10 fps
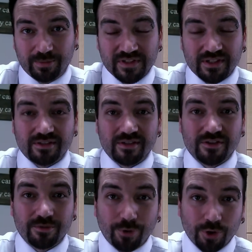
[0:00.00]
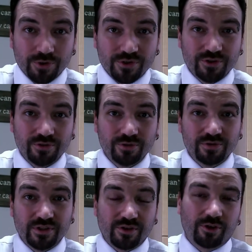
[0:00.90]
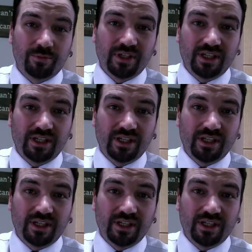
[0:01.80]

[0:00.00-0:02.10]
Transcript: business is supposed to determine